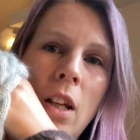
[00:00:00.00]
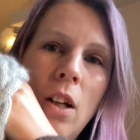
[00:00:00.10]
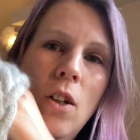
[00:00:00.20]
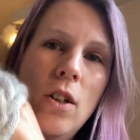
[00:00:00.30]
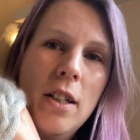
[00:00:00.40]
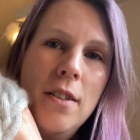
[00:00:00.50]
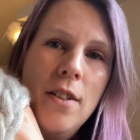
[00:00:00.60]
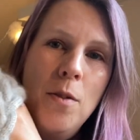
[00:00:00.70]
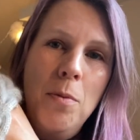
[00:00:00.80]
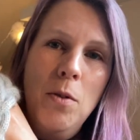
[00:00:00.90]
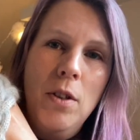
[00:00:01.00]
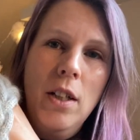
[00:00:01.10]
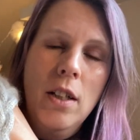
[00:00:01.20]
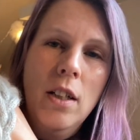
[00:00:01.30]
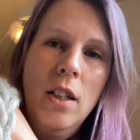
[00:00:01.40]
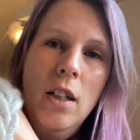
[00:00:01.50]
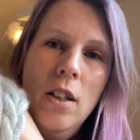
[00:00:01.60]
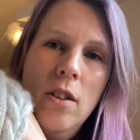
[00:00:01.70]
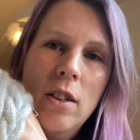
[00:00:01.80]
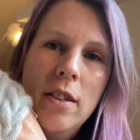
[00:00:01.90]
Look at this beauty.
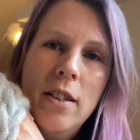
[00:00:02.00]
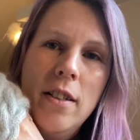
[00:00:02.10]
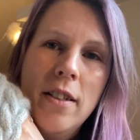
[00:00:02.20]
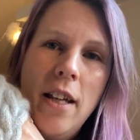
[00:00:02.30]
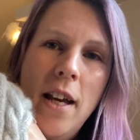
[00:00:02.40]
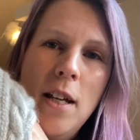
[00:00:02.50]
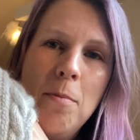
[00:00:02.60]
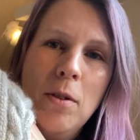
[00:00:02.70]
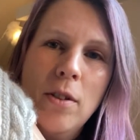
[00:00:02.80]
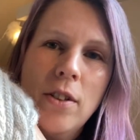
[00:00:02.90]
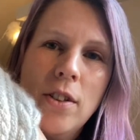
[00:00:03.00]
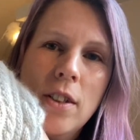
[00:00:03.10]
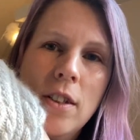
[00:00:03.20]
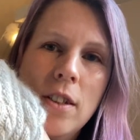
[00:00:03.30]
Look at these cables.